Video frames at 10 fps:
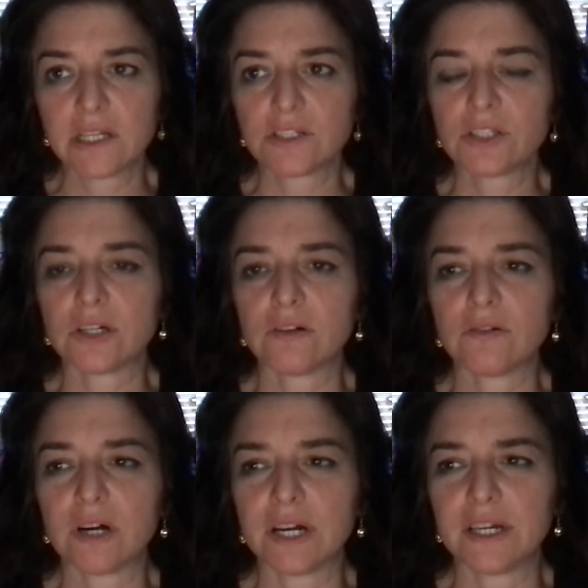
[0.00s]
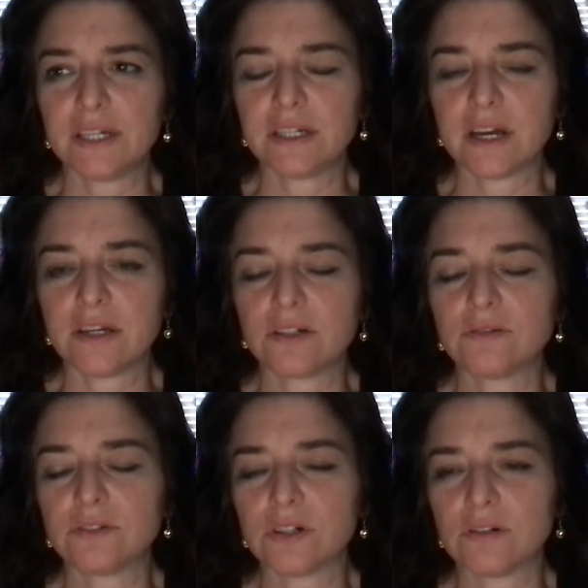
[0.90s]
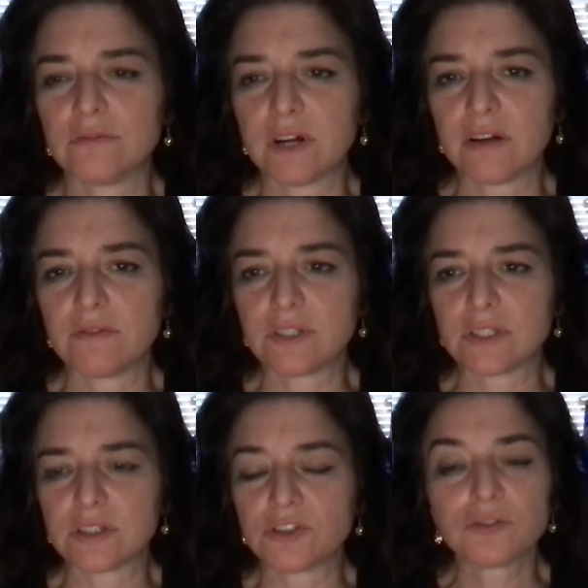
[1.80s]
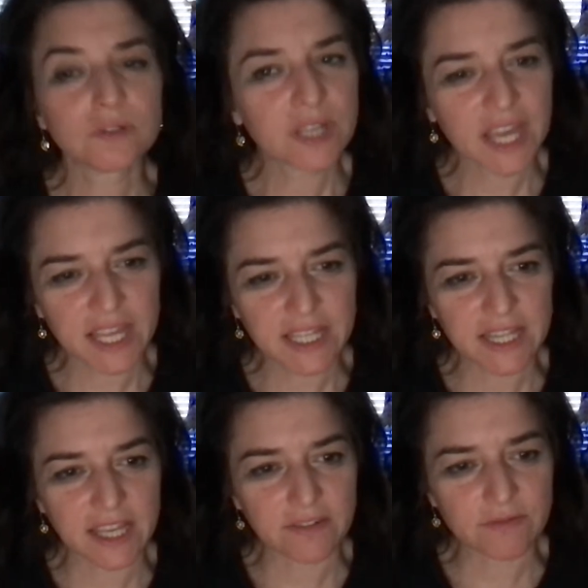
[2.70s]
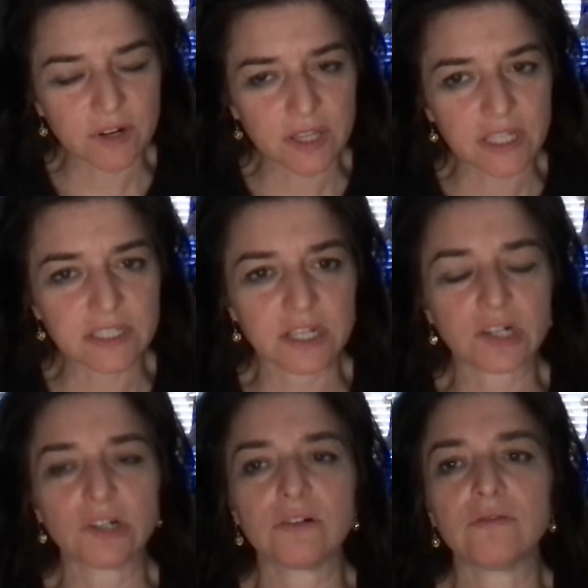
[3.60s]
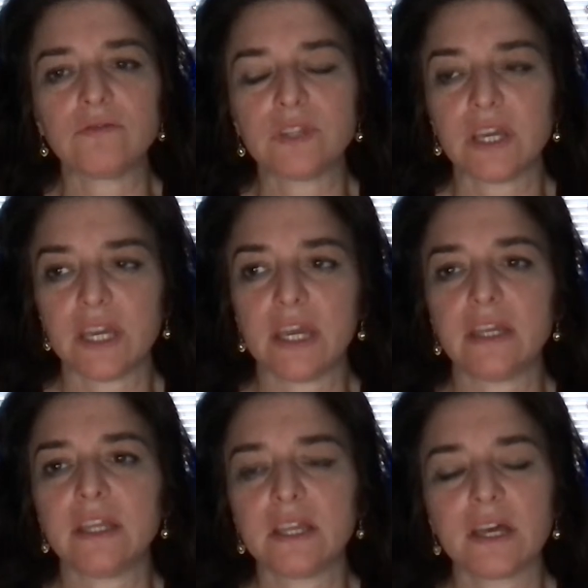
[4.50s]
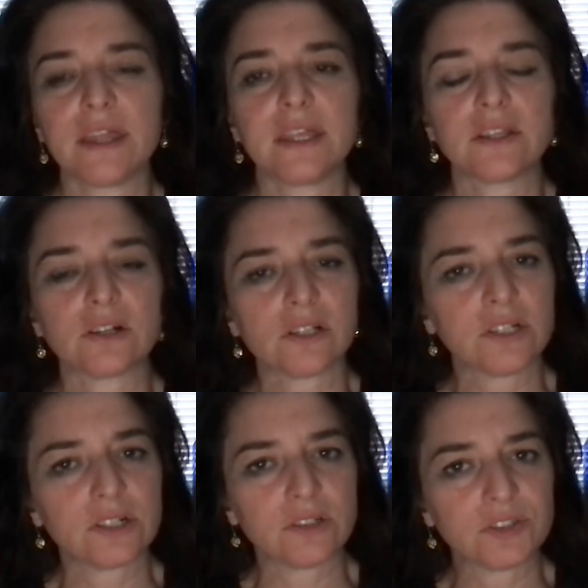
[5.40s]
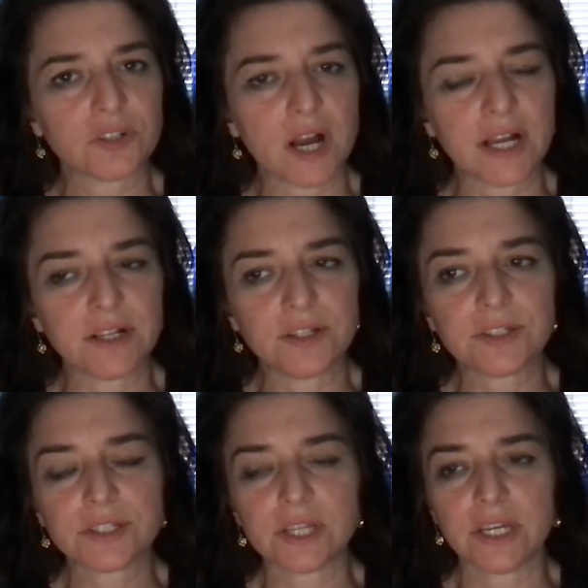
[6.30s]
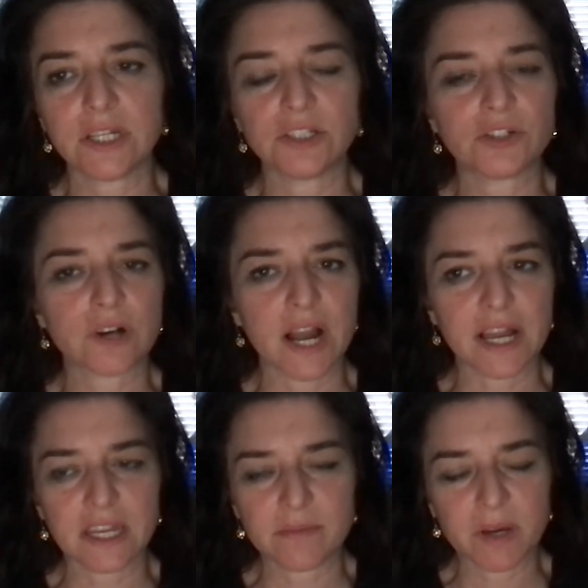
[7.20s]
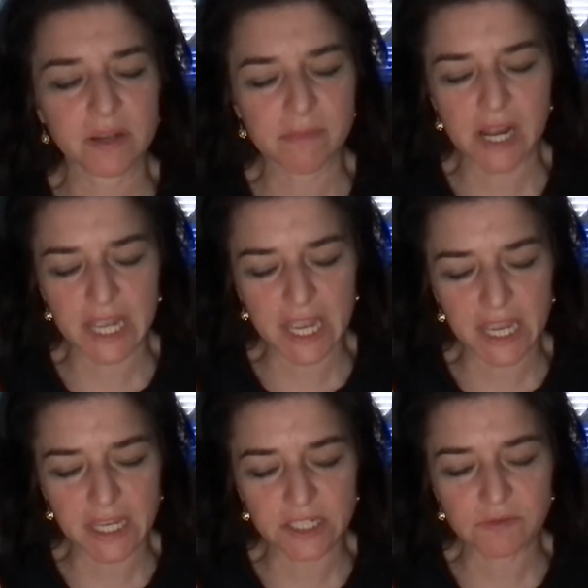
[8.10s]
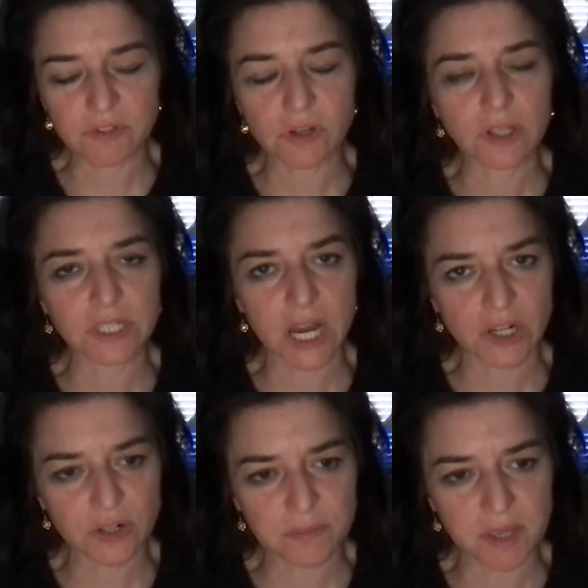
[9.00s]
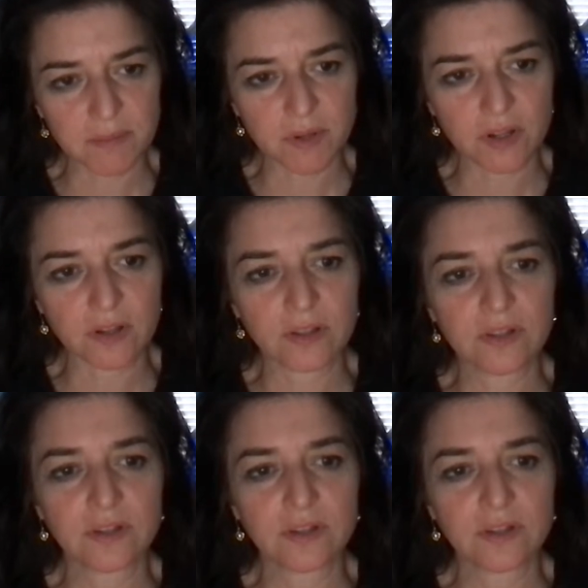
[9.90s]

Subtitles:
So I don't know if I was a true candidate for this. I don't know if I think their clinical trials, they didn't track anybody my age. It was all younger people.